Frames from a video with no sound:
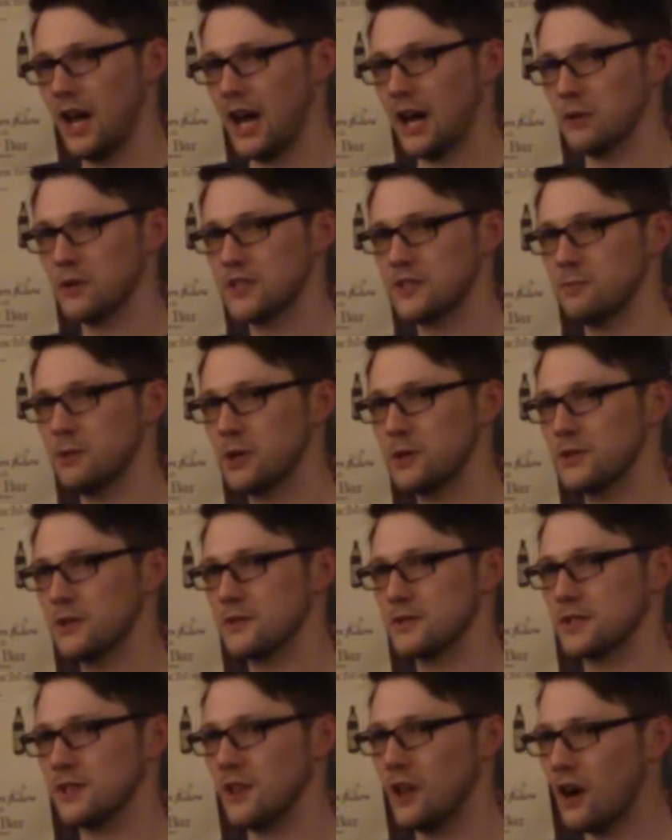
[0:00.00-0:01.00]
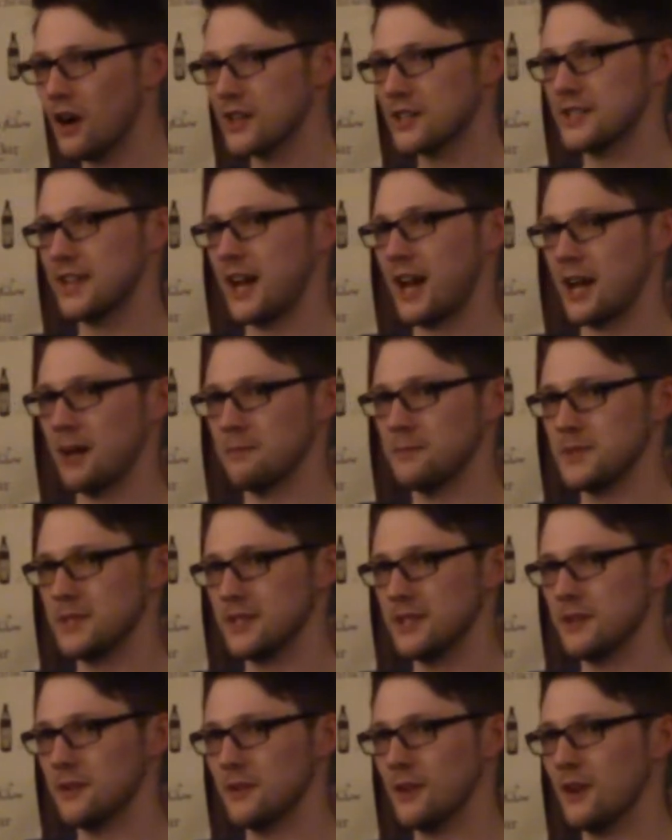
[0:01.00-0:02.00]
I would smoke those long tabs,
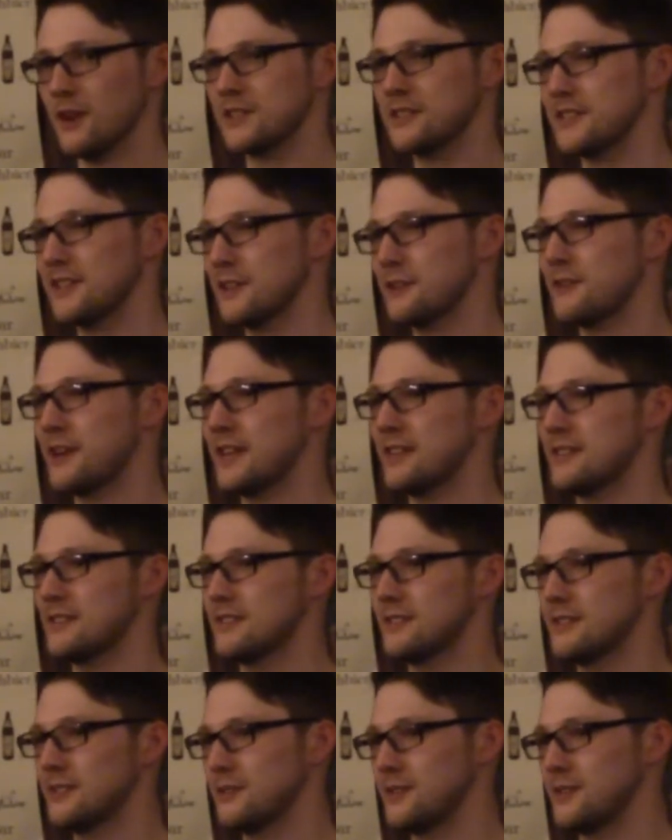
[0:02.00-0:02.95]
you know, long cigarettes,